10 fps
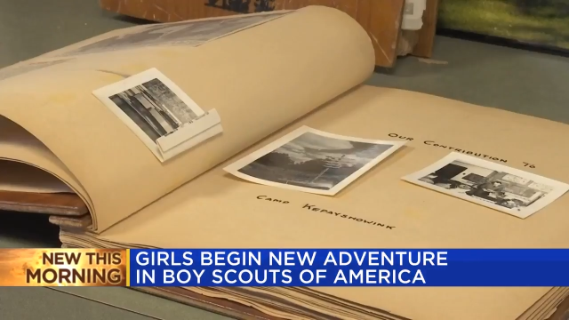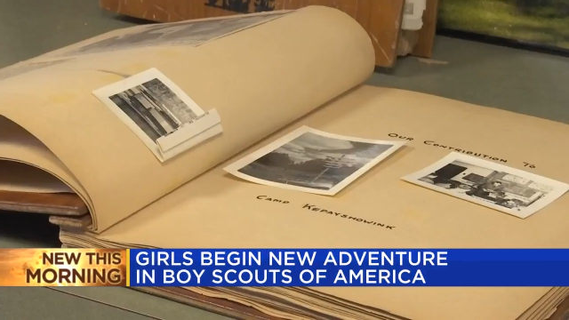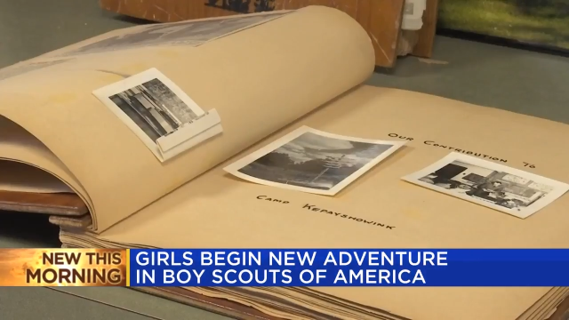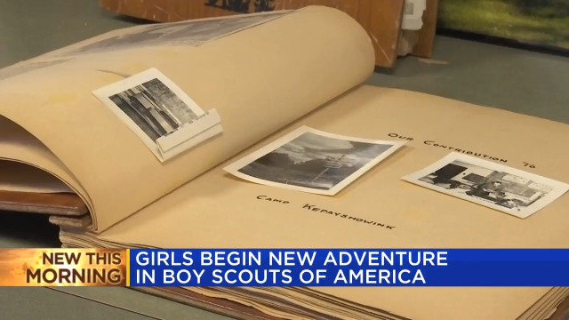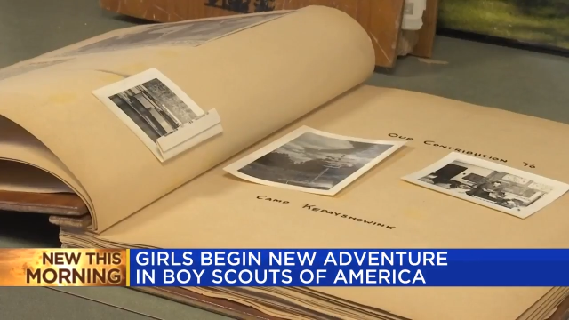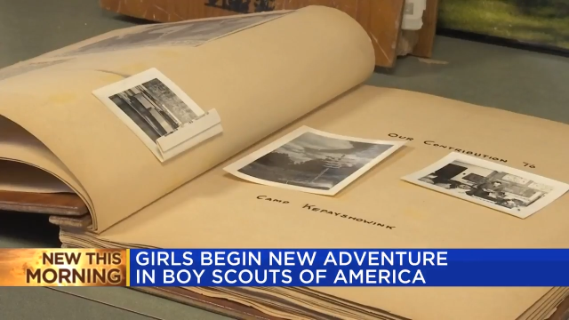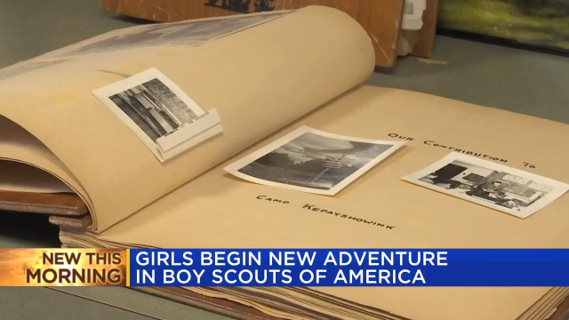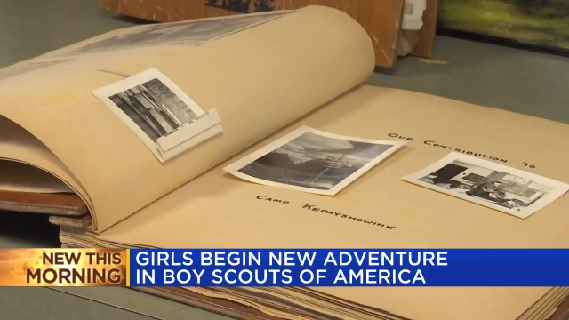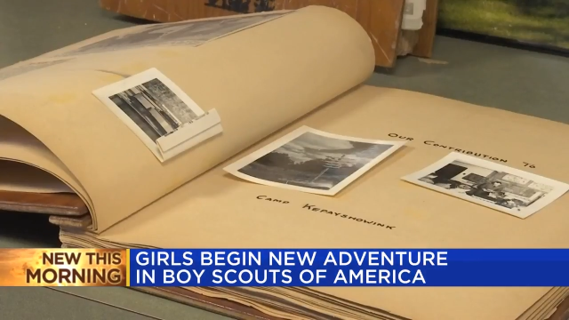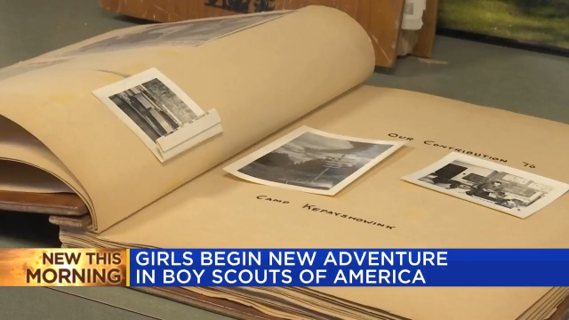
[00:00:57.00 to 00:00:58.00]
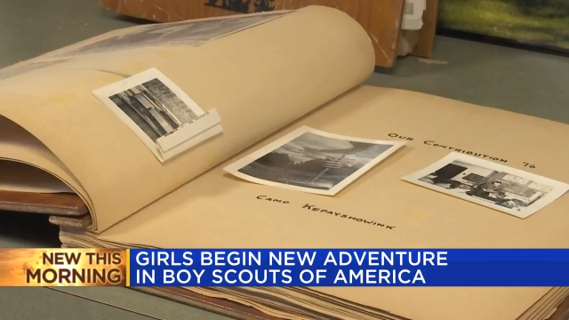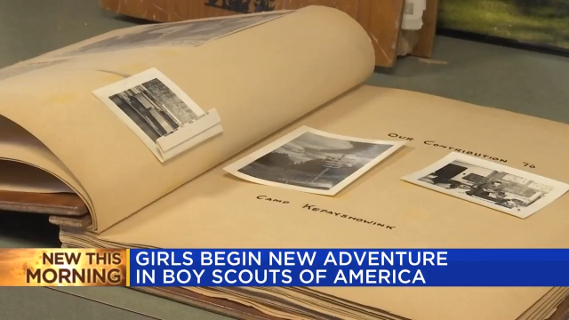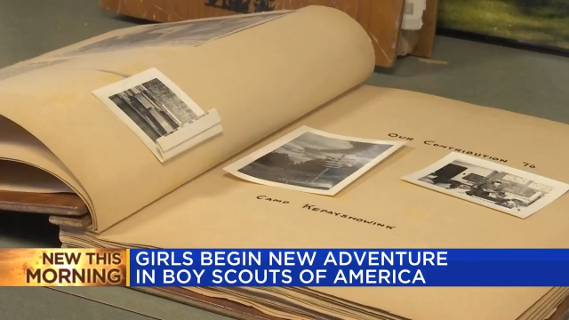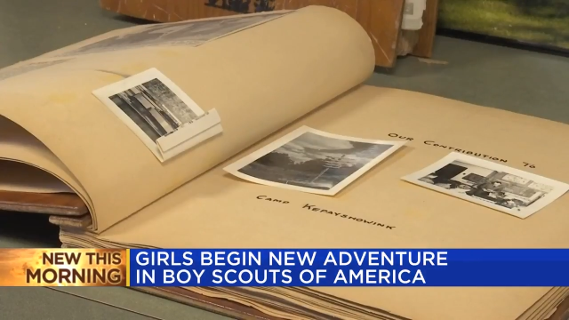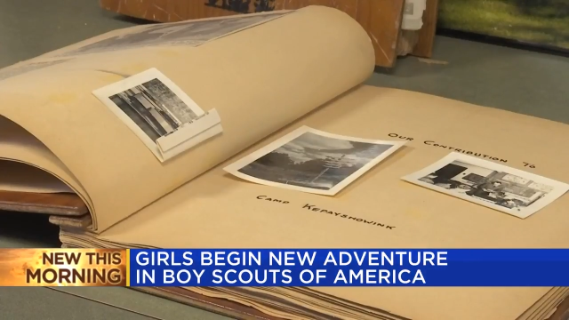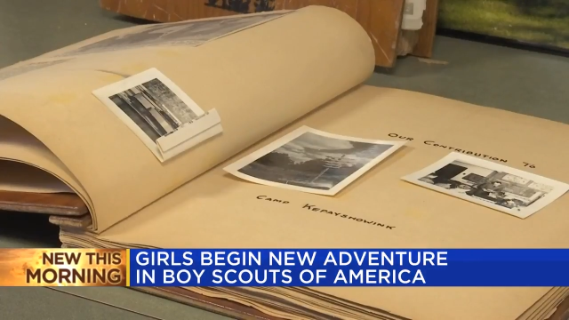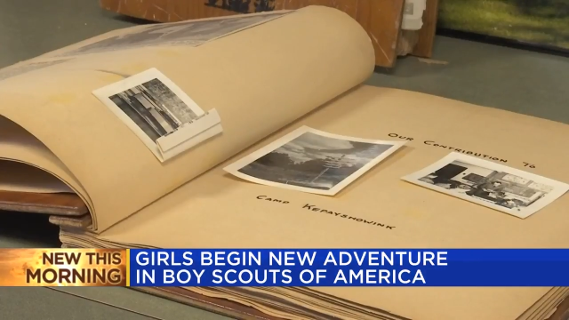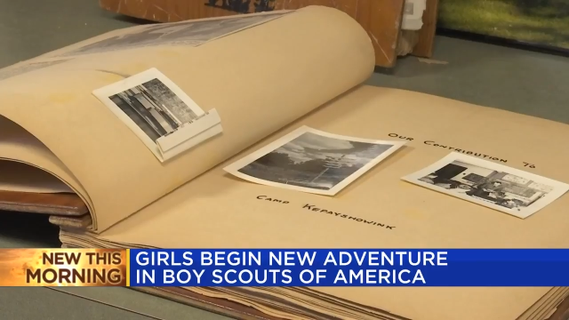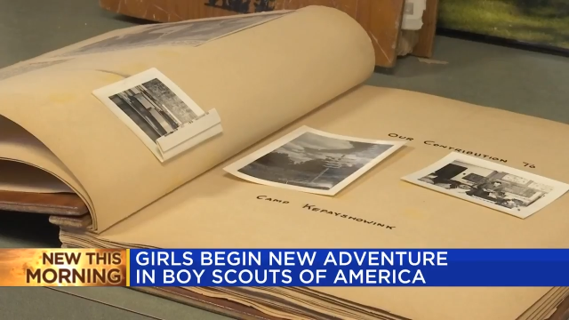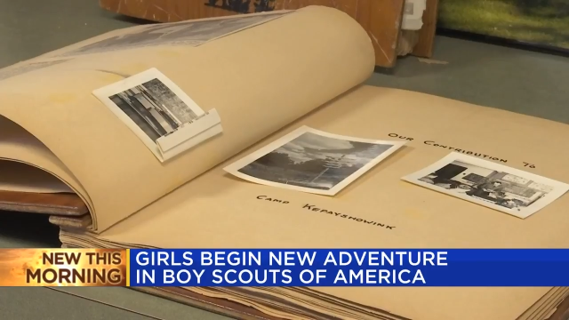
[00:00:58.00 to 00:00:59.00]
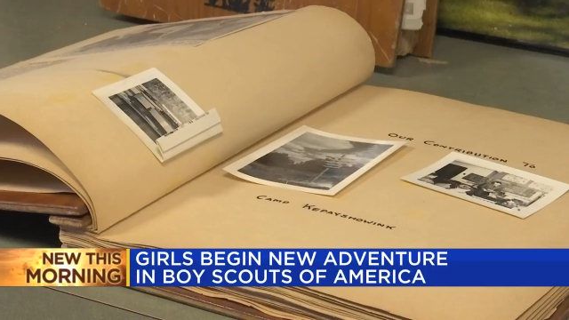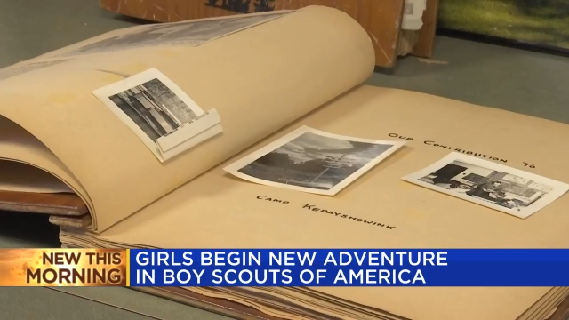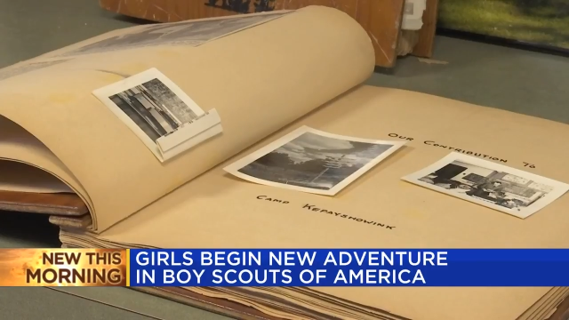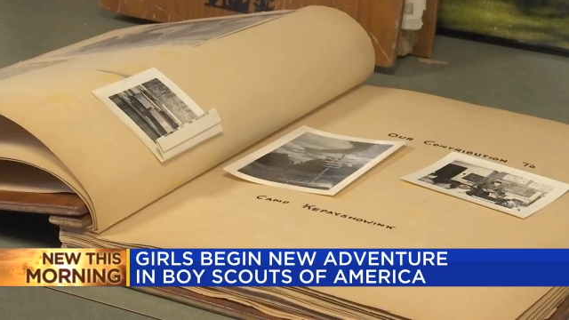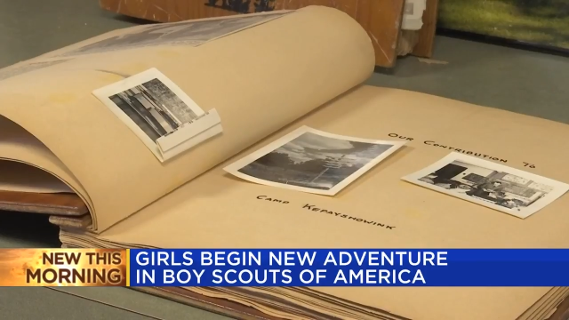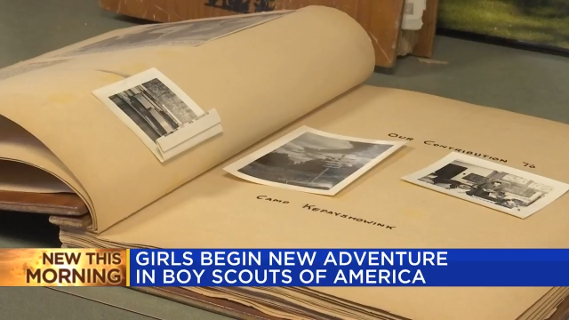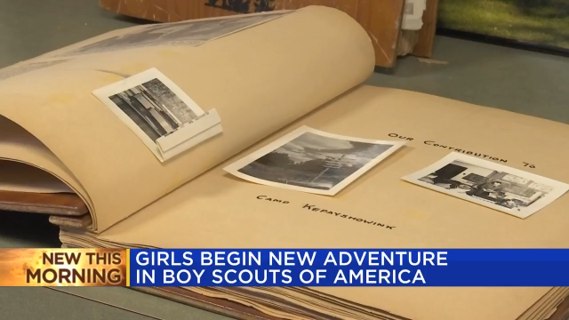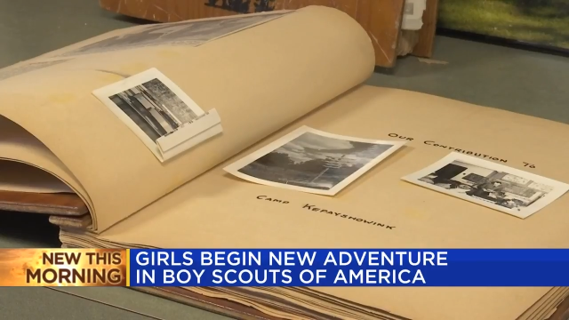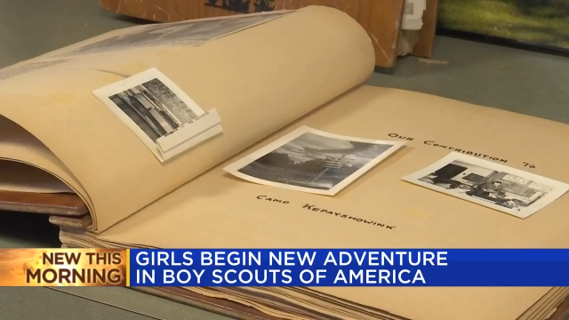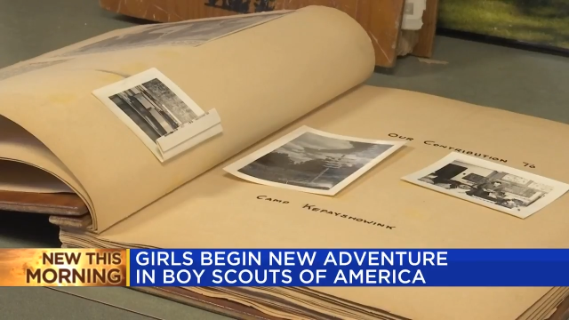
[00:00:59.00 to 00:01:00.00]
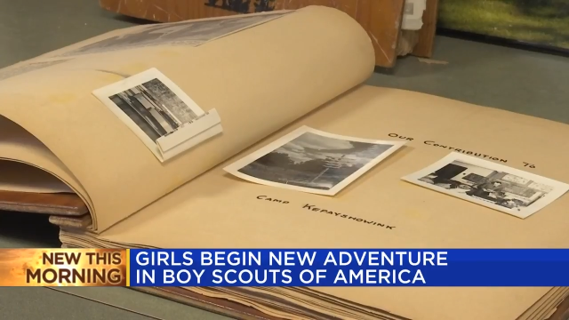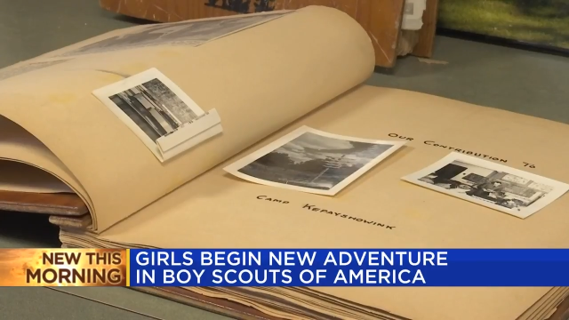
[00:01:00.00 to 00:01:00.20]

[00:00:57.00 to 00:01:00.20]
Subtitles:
(no speaker visible)